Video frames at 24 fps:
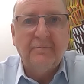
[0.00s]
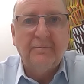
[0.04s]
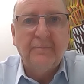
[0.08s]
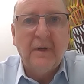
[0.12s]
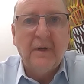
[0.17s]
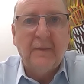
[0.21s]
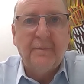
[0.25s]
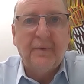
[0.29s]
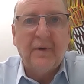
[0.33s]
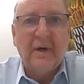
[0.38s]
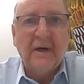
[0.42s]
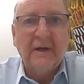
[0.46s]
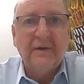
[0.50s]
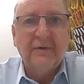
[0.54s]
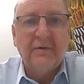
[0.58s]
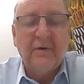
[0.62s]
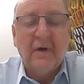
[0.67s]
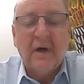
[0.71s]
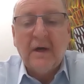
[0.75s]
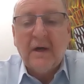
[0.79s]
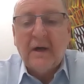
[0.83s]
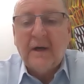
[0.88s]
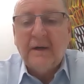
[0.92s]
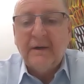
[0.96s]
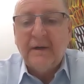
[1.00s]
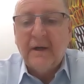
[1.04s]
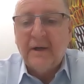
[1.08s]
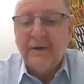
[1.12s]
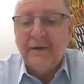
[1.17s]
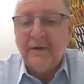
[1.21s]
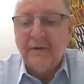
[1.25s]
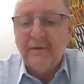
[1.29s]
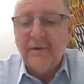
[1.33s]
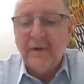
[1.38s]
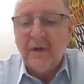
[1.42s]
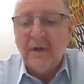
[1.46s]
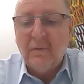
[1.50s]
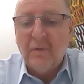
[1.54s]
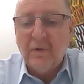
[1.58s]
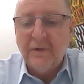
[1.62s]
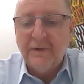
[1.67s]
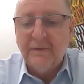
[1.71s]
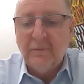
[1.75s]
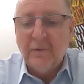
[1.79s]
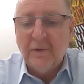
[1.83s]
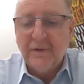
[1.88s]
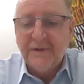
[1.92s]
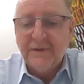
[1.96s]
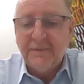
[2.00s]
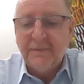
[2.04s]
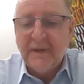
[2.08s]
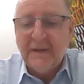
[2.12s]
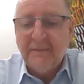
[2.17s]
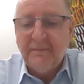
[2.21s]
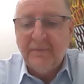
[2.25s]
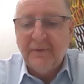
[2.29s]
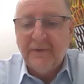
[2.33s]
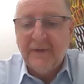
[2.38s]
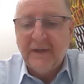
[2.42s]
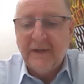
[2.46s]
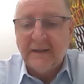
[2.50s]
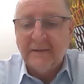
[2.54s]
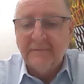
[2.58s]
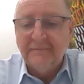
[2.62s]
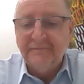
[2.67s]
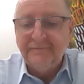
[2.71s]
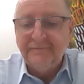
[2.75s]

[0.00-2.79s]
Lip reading: a breakthrough. I don't know, what do people think?